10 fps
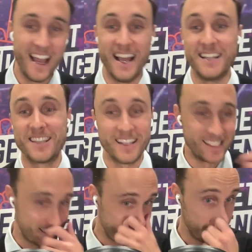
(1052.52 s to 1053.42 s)
And so
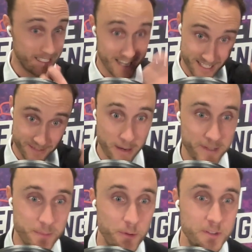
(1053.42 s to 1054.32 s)
let's see, maybe
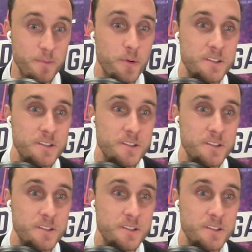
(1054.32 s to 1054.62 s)
sports,